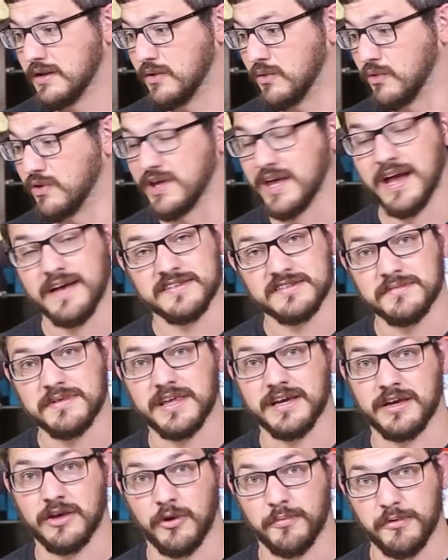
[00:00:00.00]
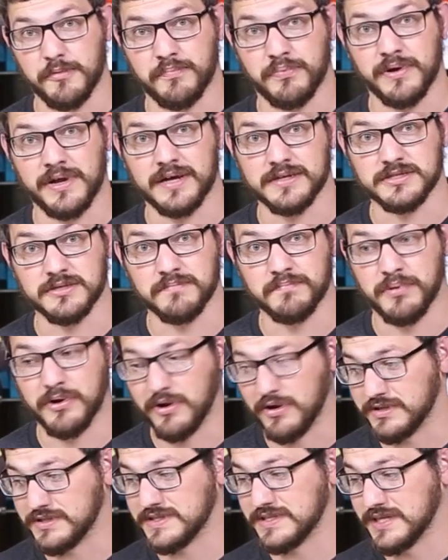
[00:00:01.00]
or you have somebody that can help you print out some
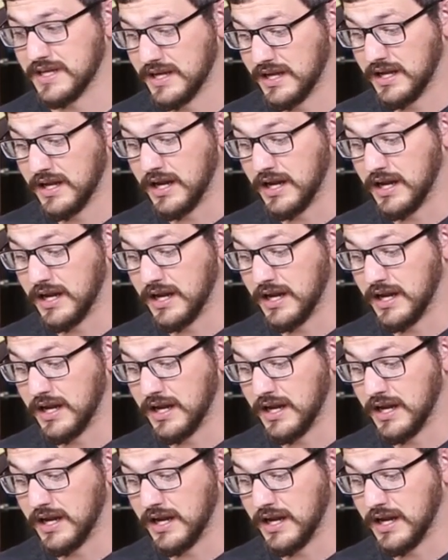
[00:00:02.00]
parts,